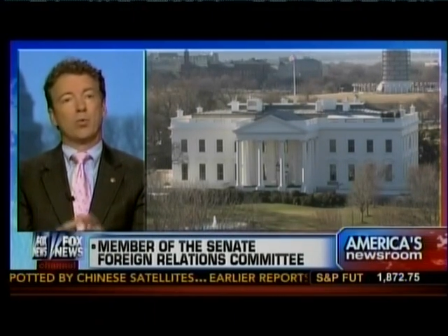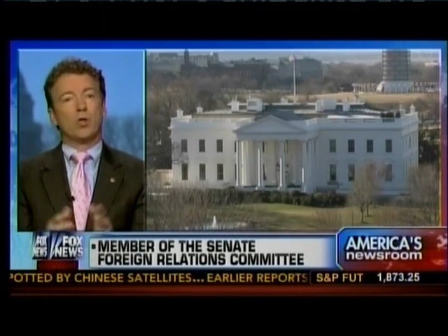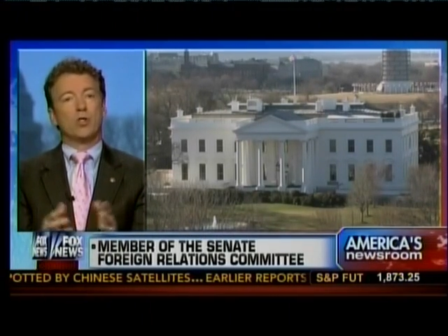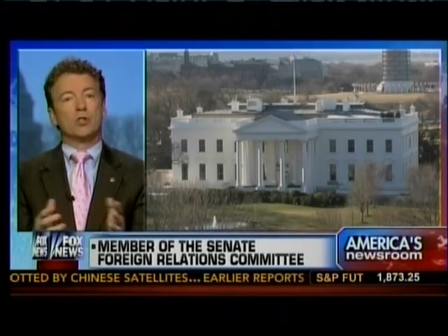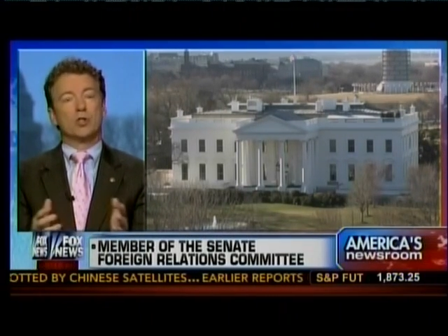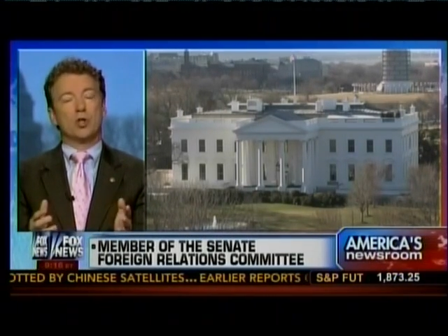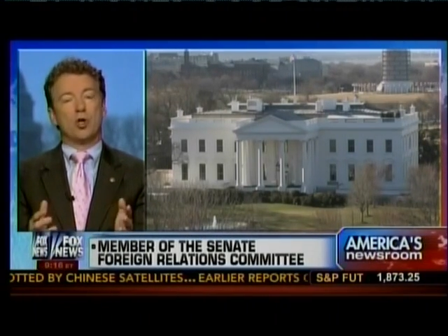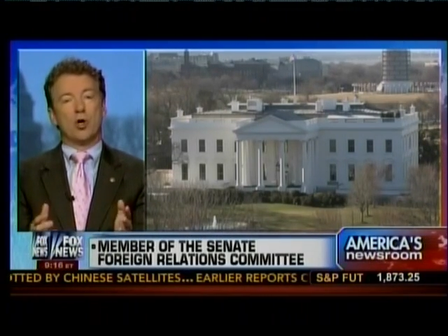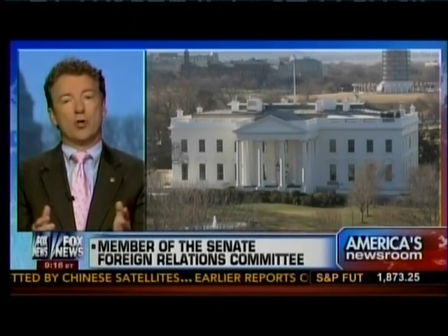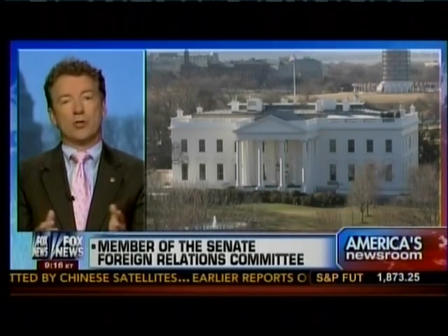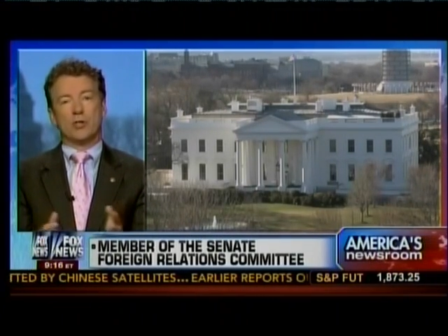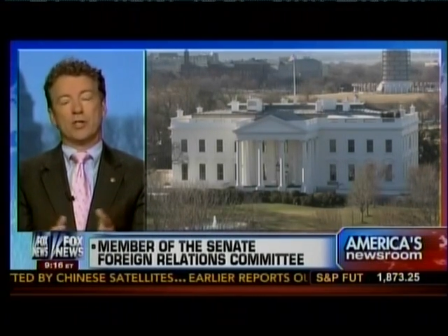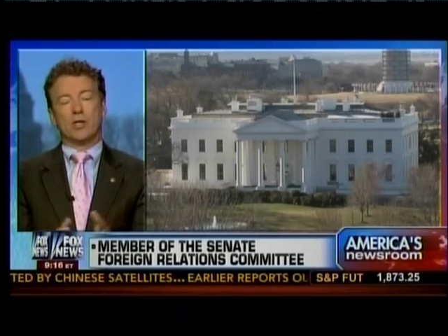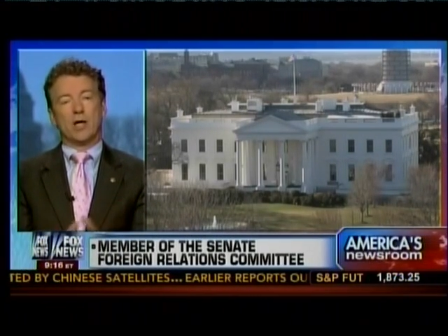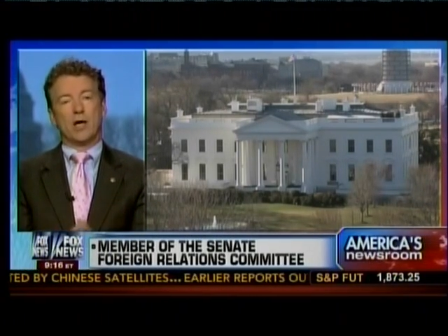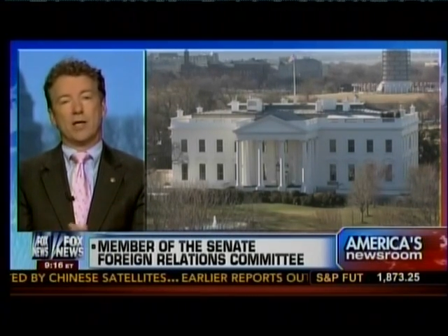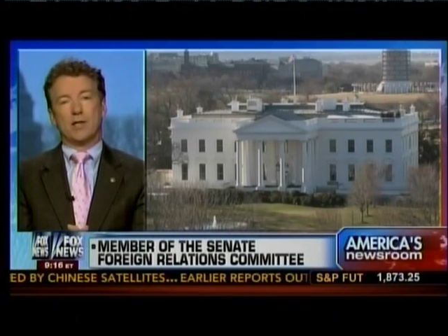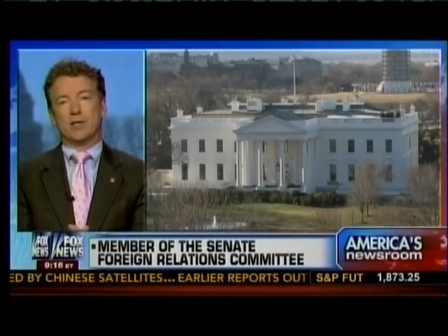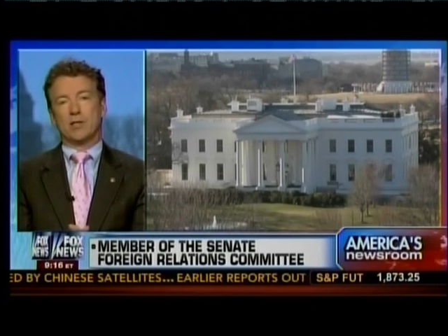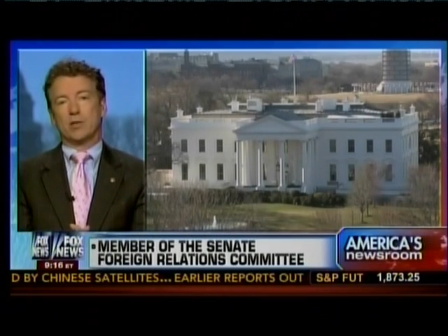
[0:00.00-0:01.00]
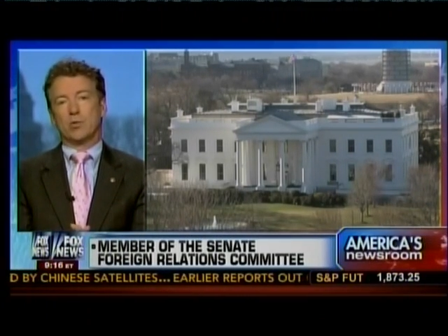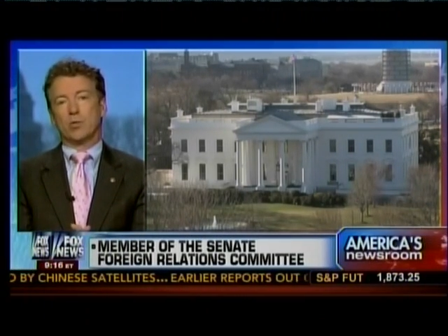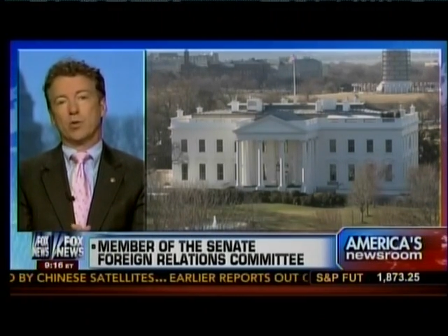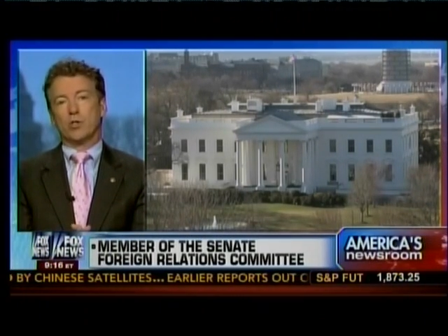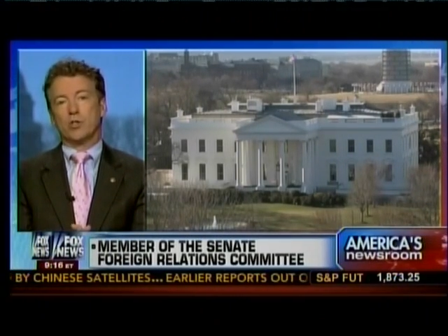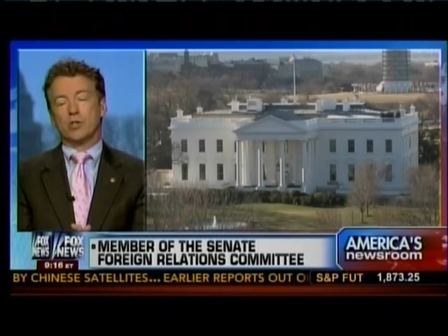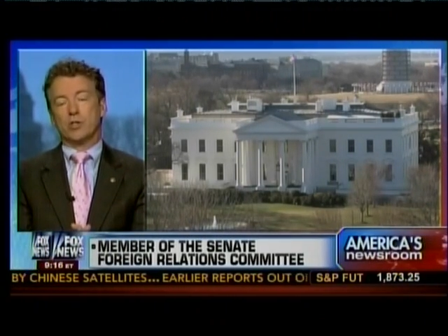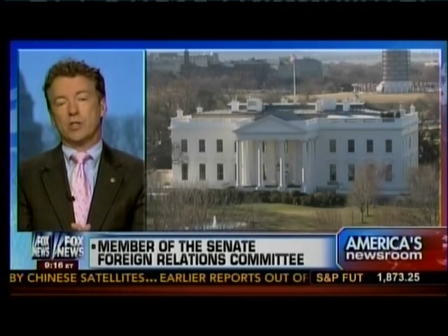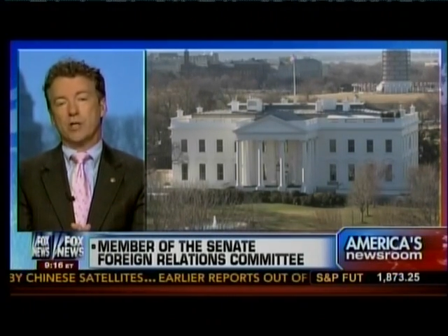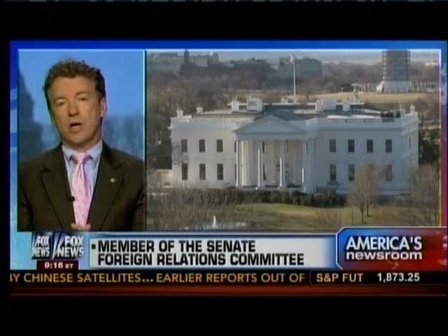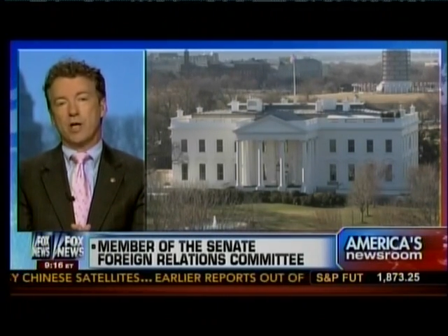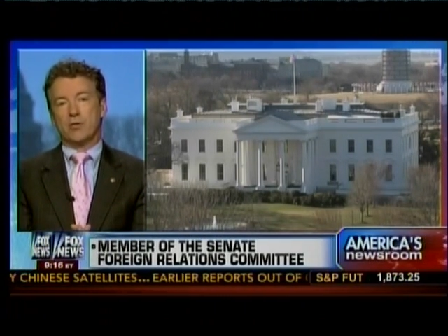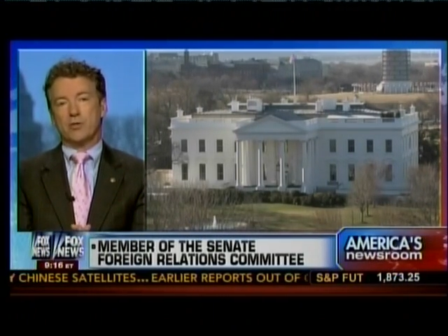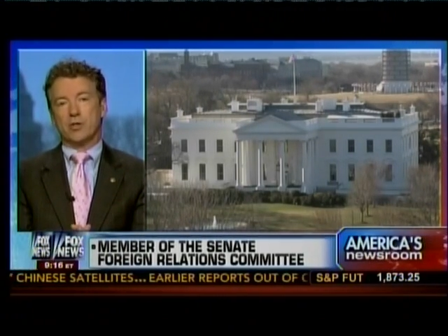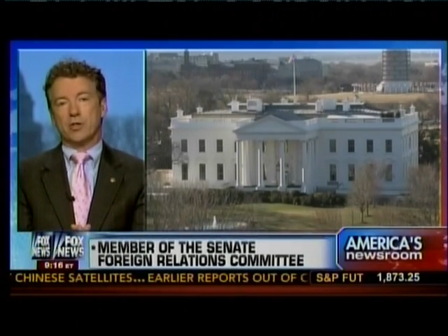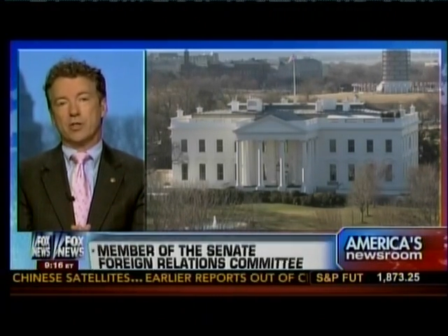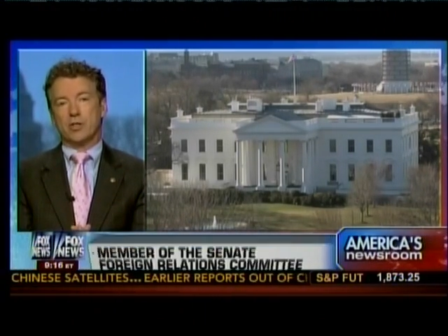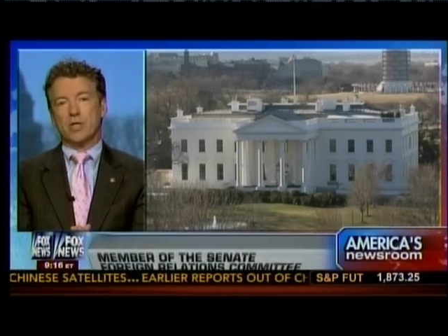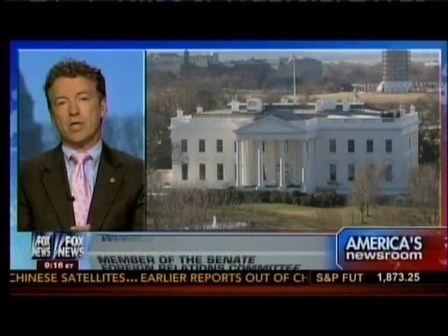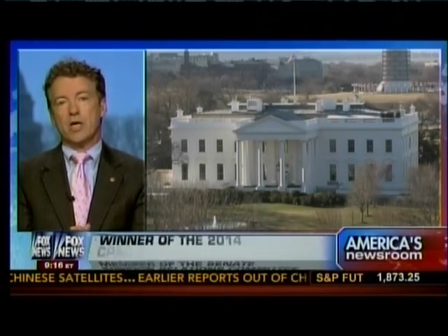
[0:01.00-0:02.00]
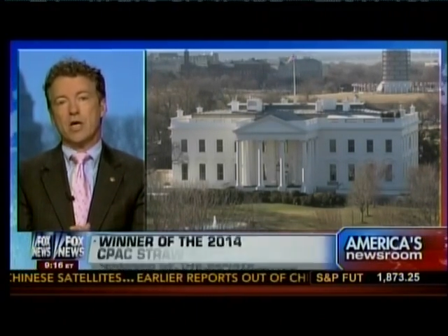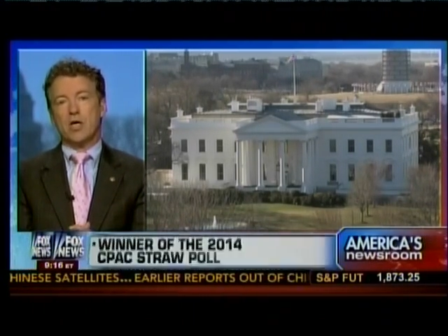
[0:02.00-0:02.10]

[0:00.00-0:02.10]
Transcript: which laws he likes and which he doesn't.